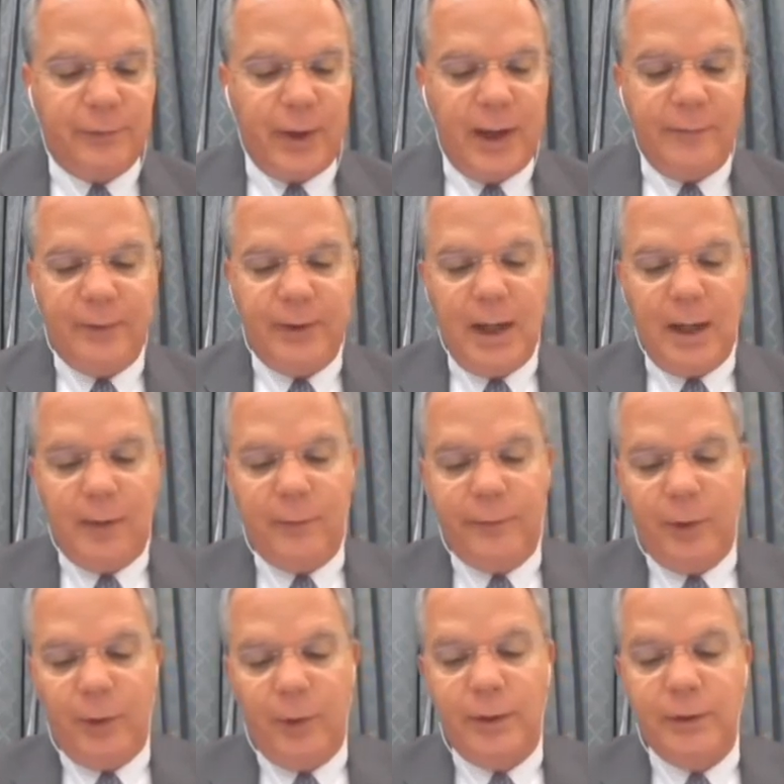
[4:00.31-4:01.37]
for FDA
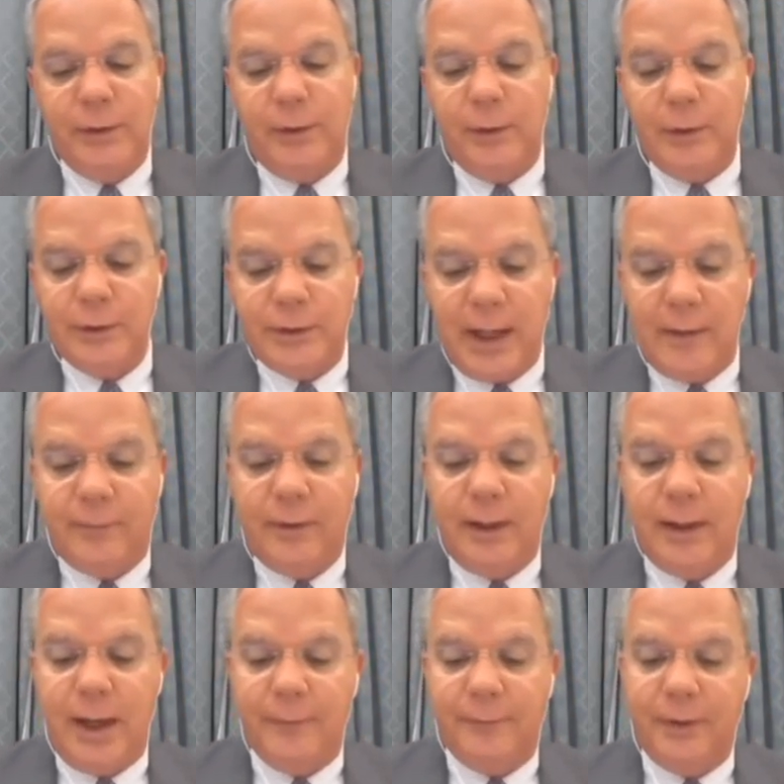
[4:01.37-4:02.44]
review until their
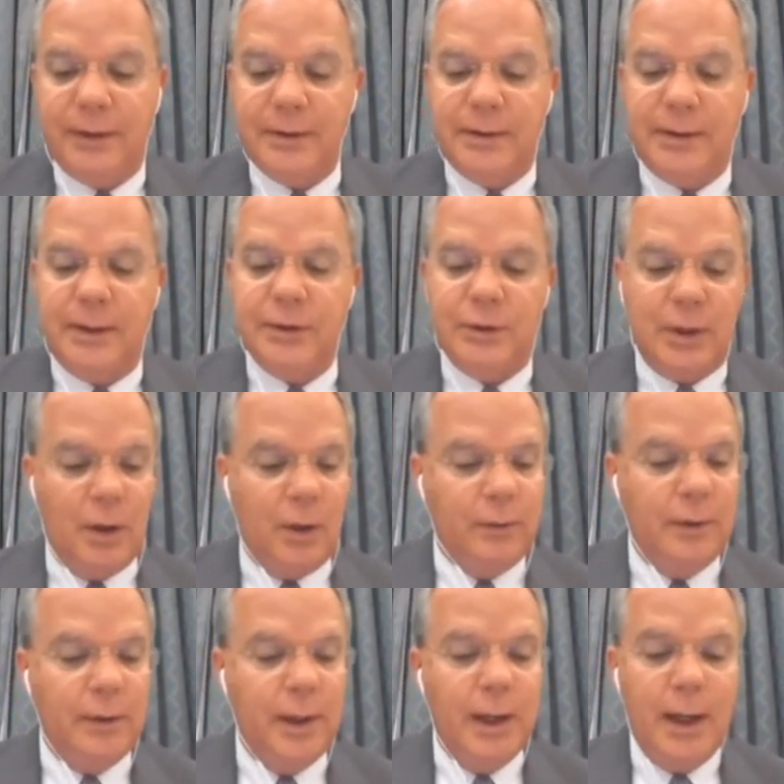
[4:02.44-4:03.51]
safety and efficacy is
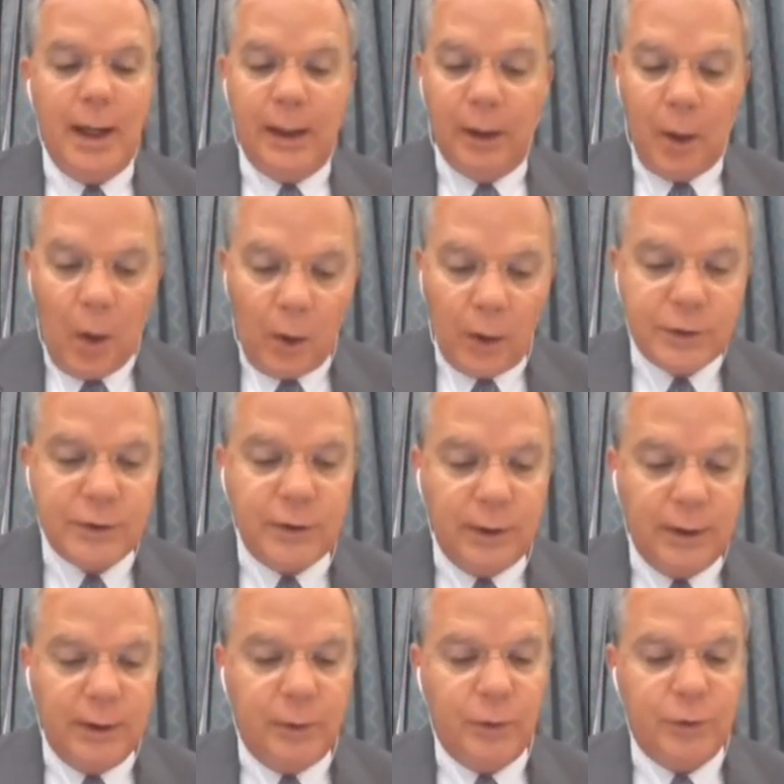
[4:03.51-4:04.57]
shown in large
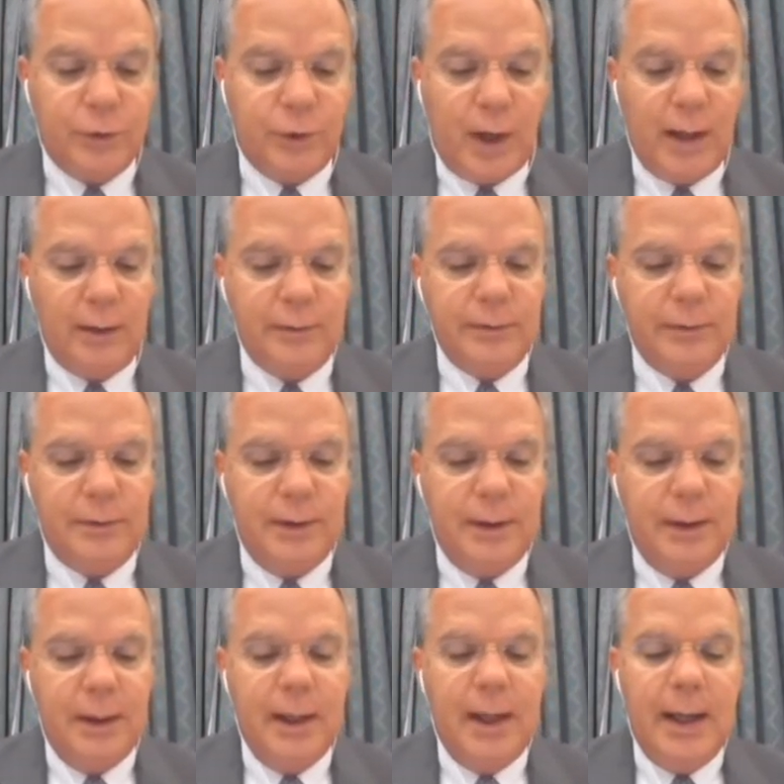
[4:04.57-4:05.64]
clinical trials.
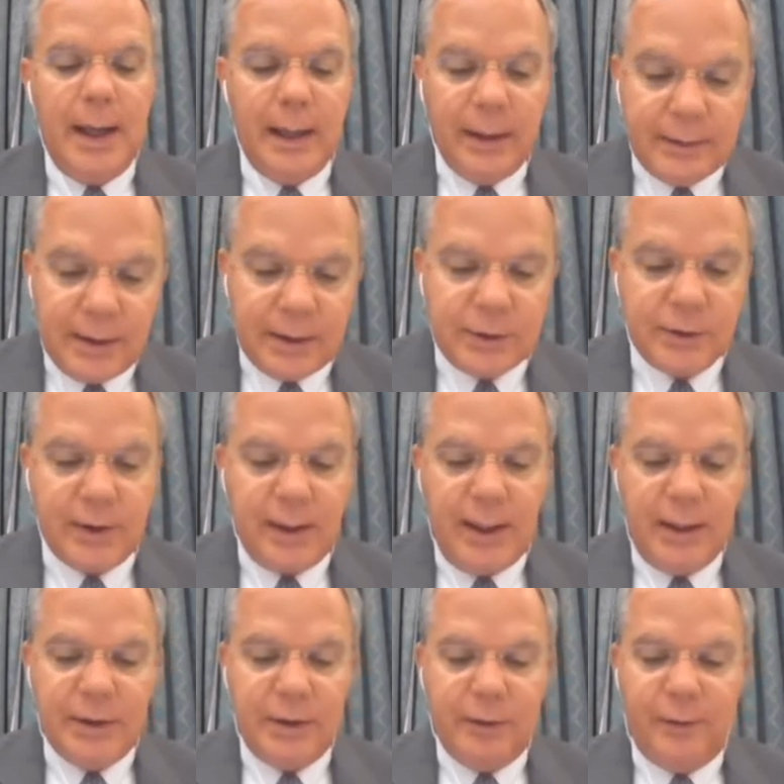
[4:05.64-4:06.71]
In addition,
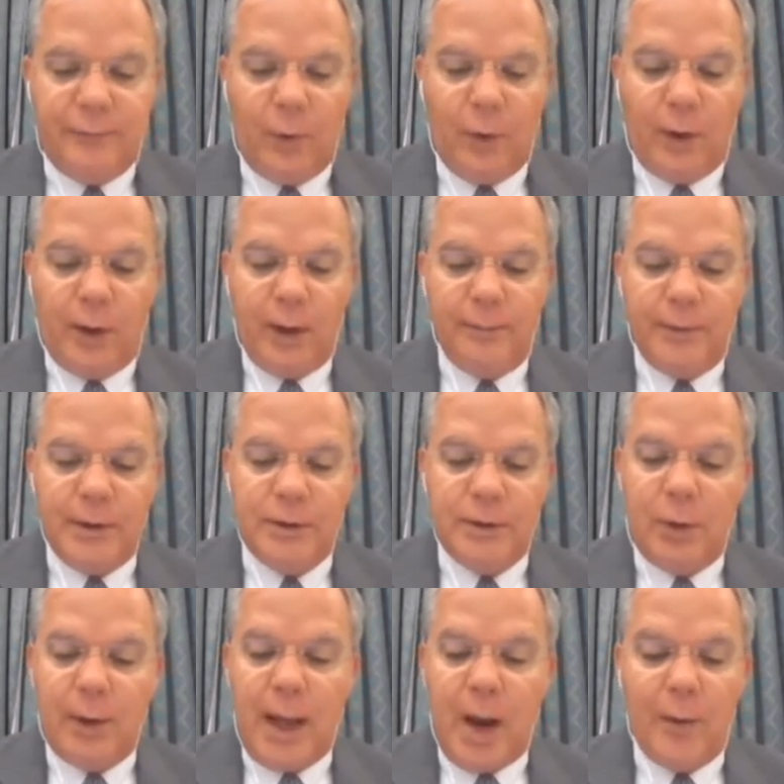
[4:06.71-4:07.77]
each of the 4 companies who
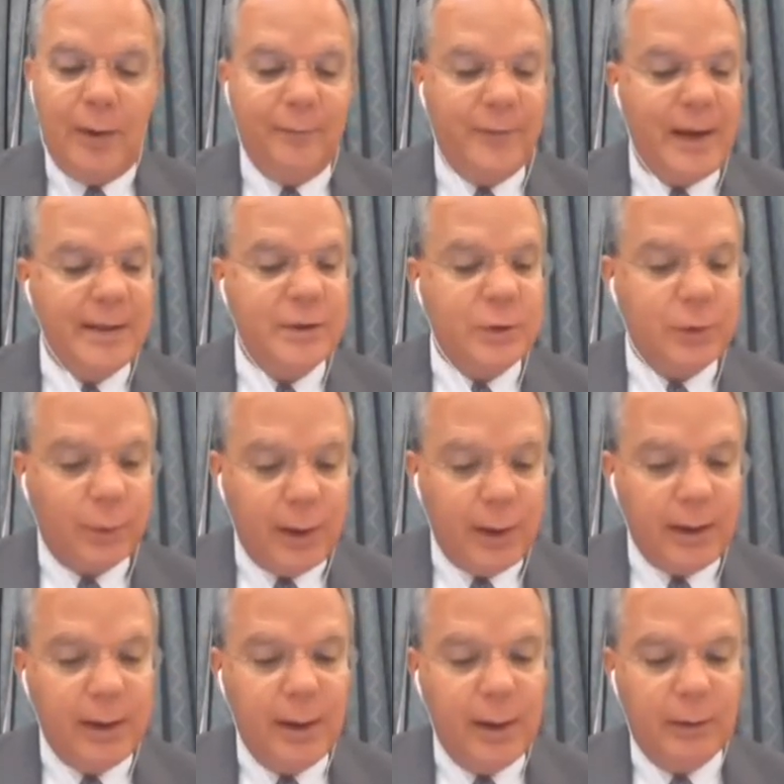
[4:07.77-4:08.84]
are now in phase
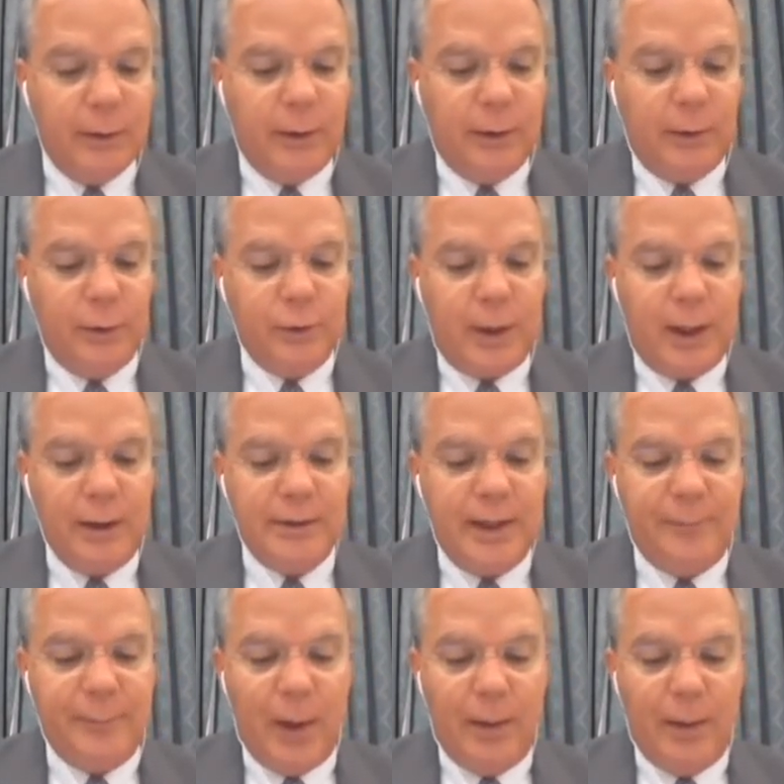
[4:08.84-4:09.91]
3 clinical trials
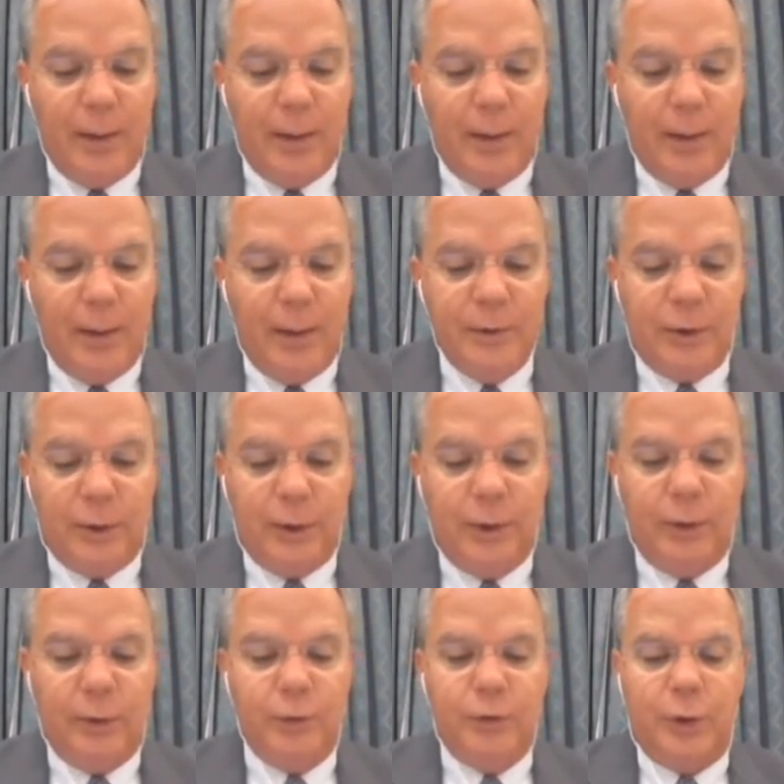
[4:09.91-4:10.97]
have published their
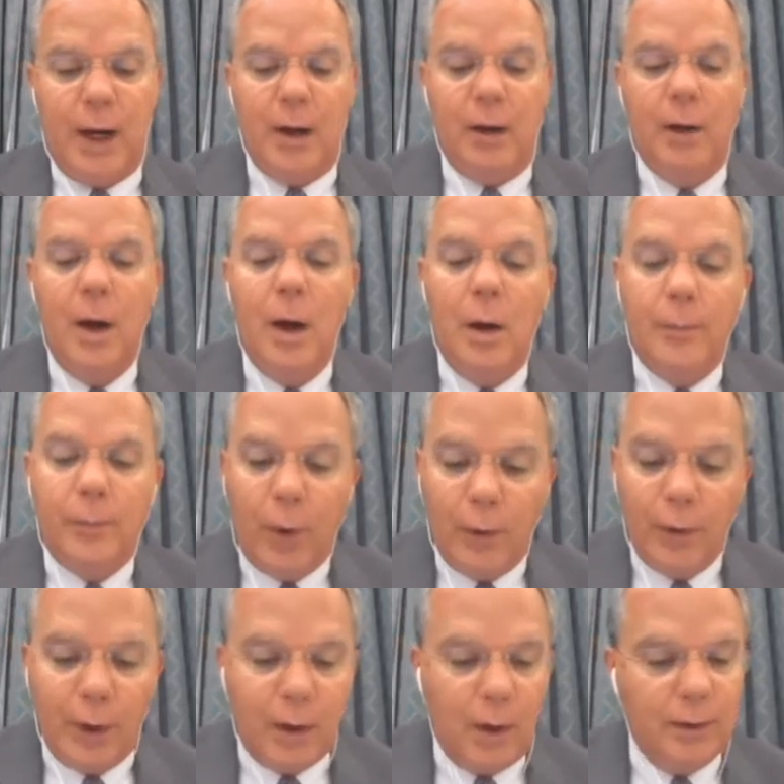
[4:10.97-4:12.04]
clinical trial
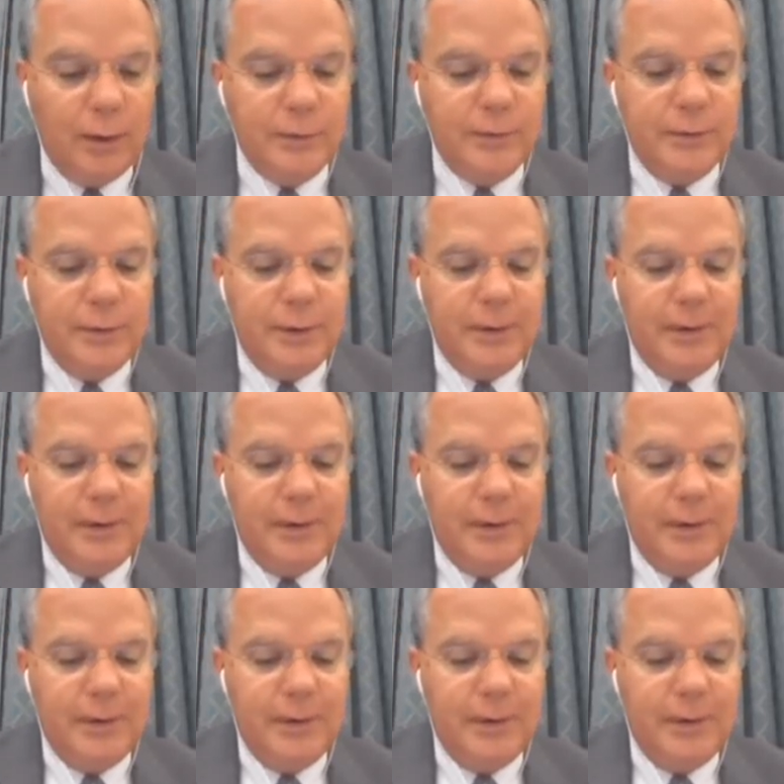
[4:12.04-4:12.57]
protocols.